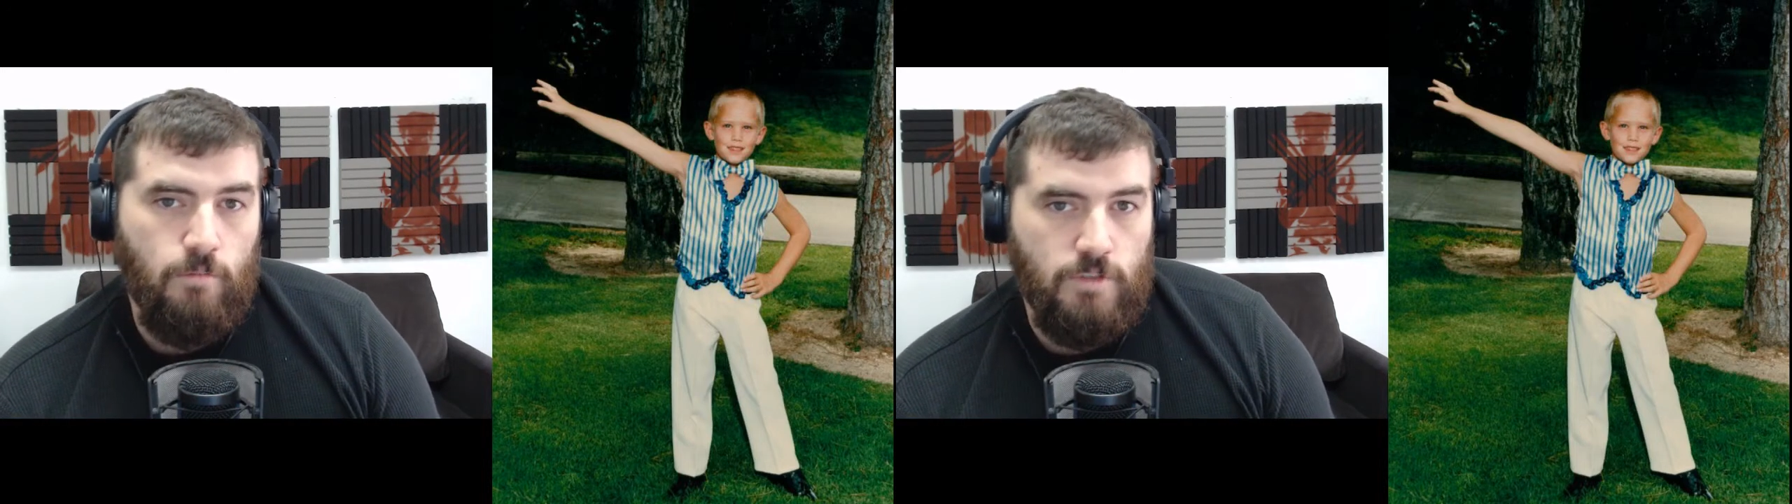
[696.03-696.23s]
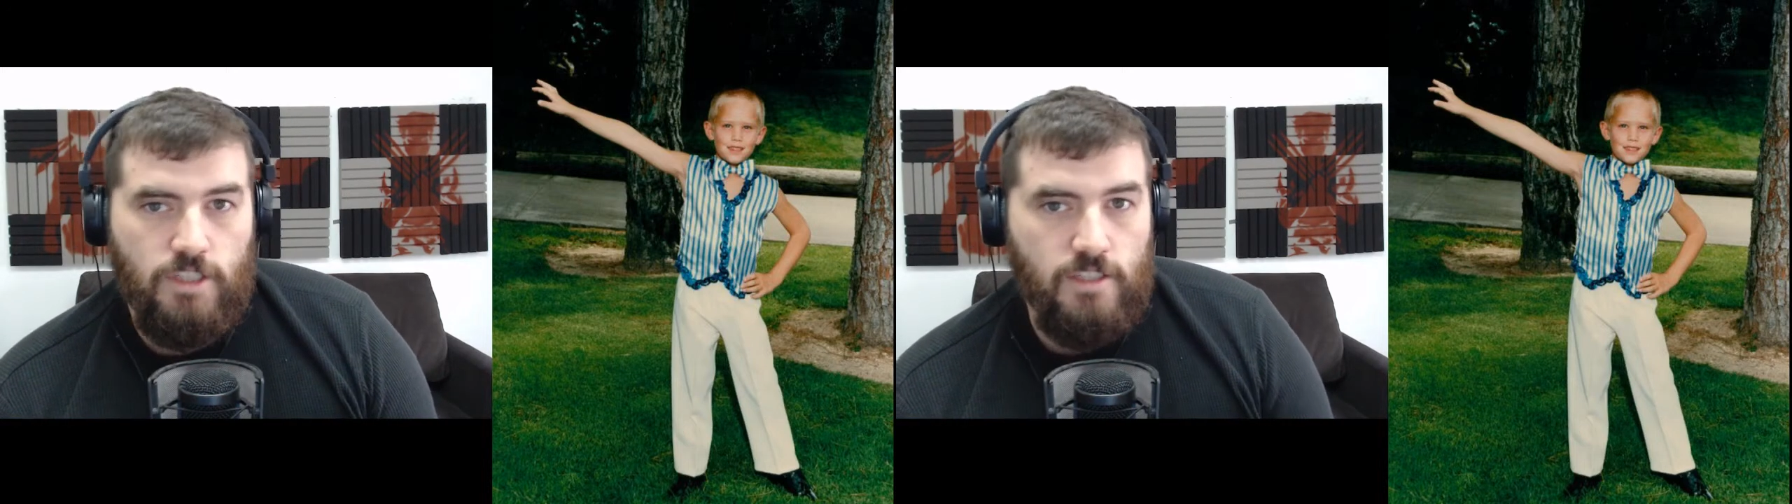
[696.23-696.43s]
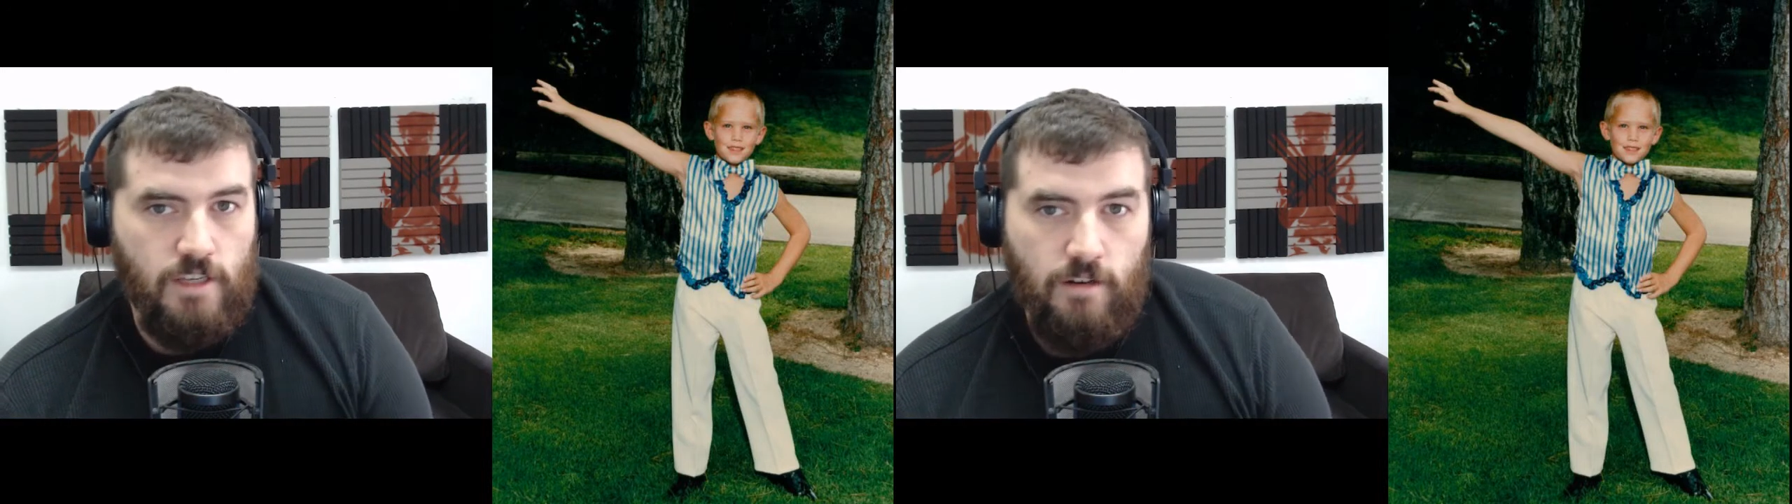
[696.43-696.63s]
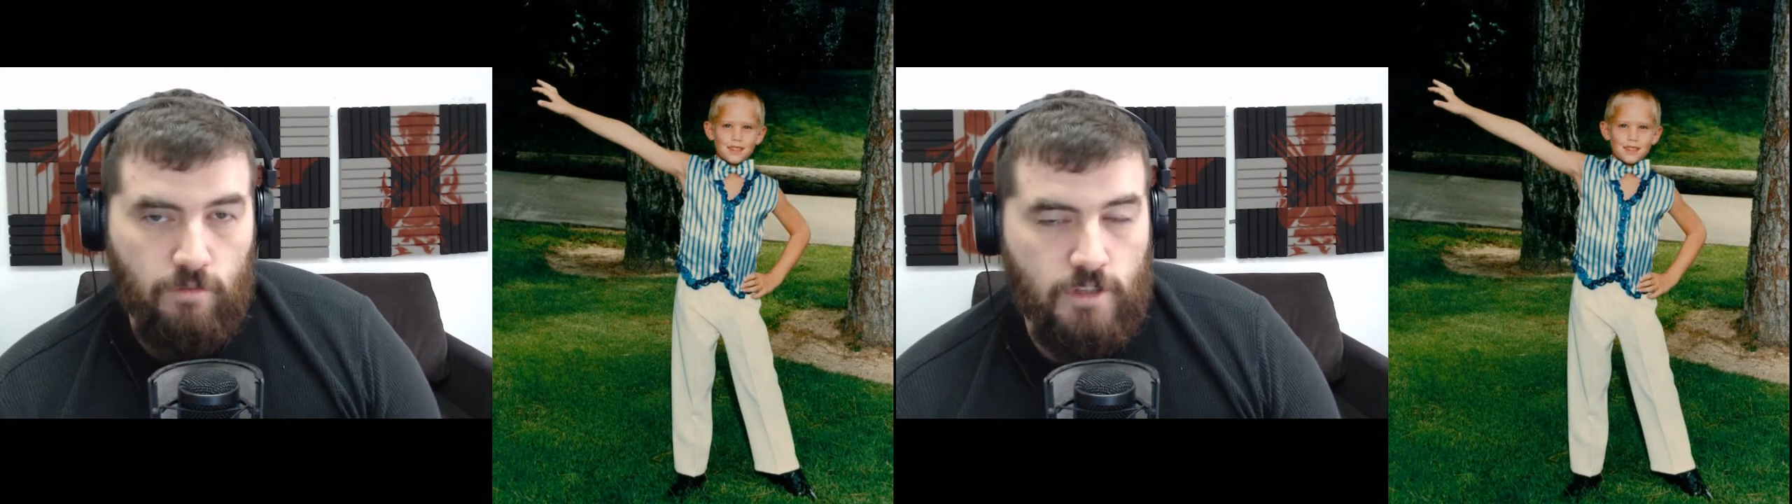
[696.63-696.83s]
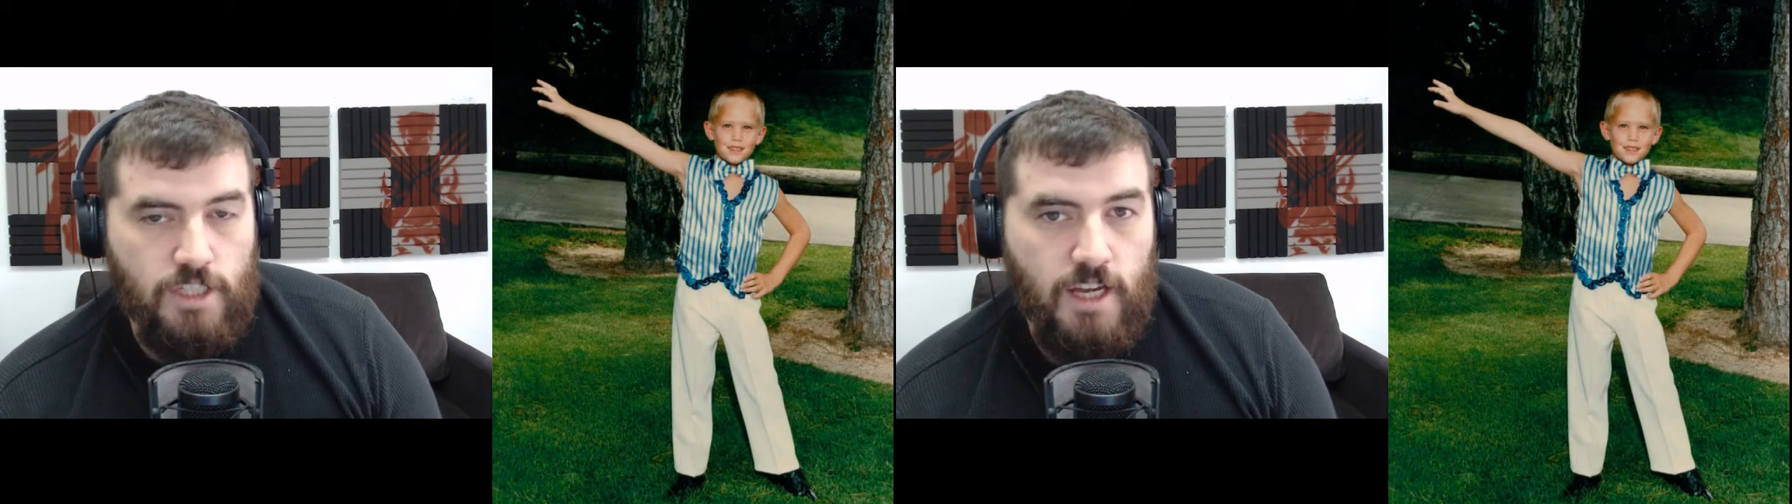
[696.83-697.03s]
She's going to
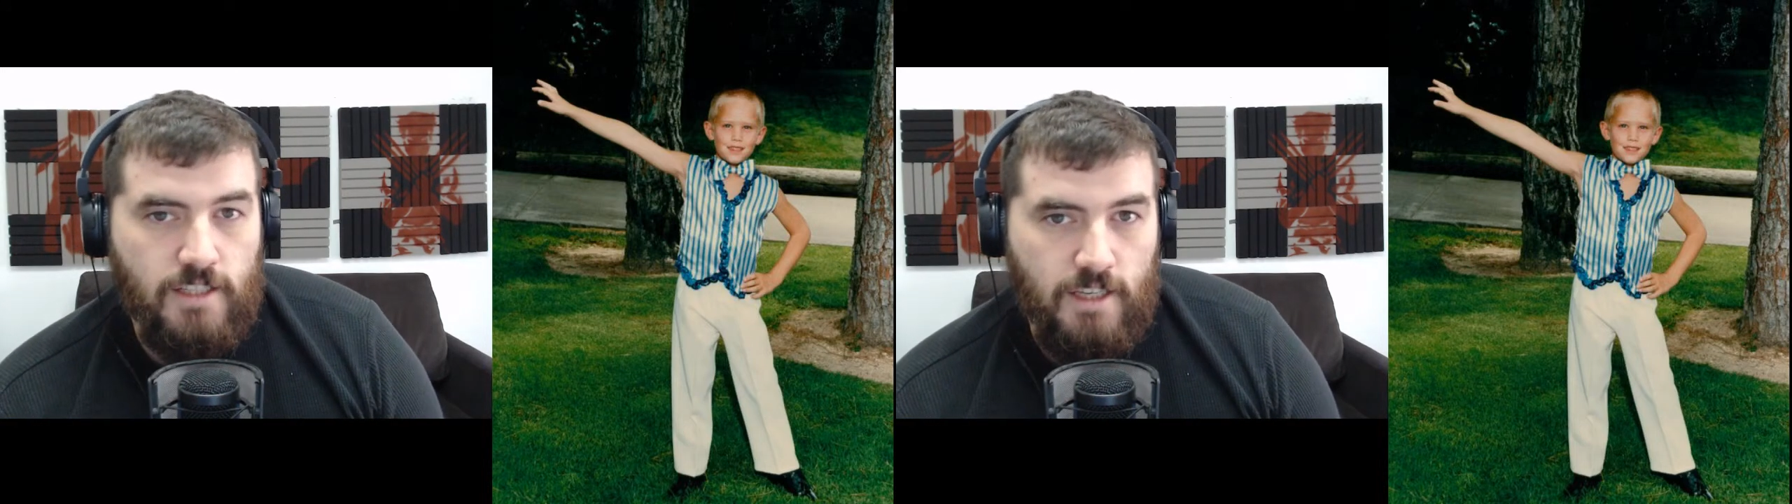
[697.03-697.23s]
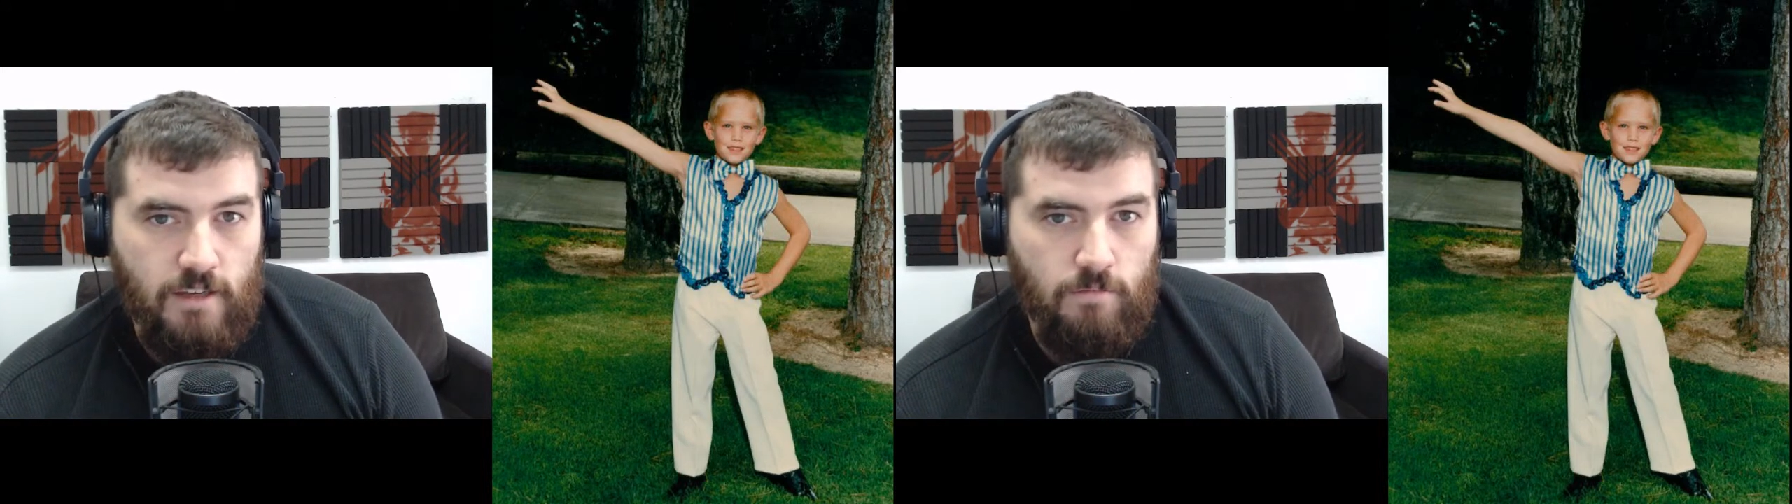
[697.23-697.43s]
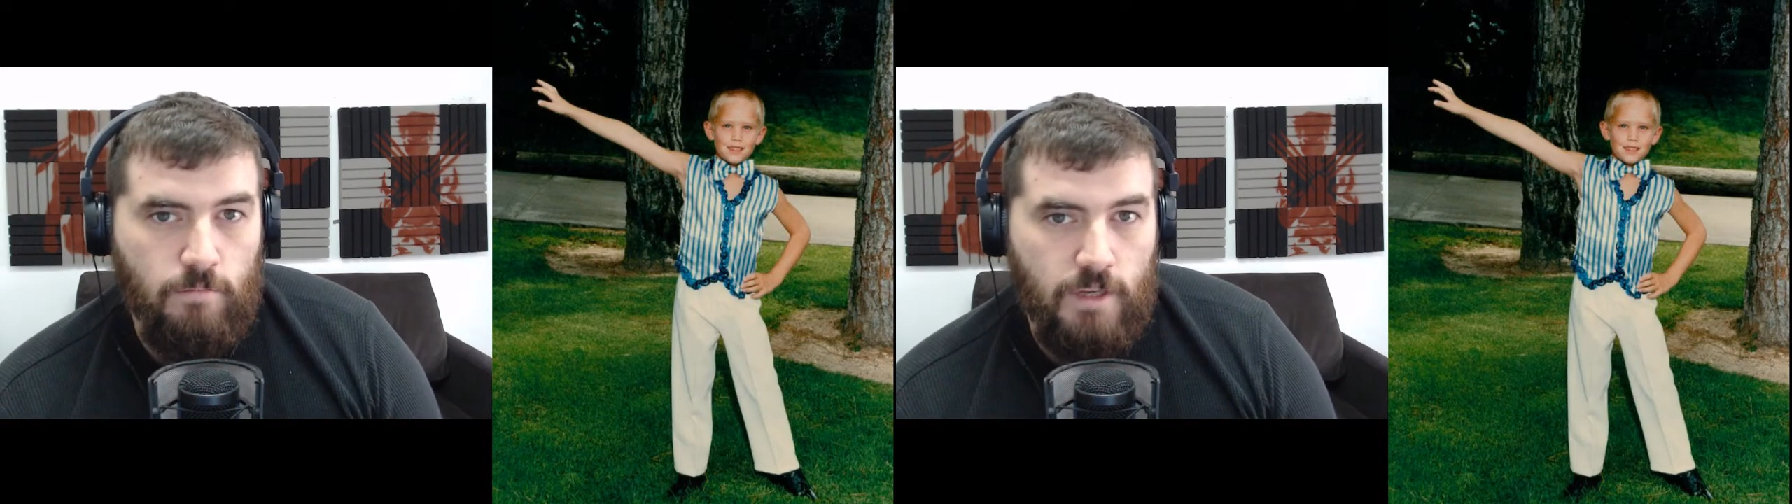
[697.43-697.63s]
reject him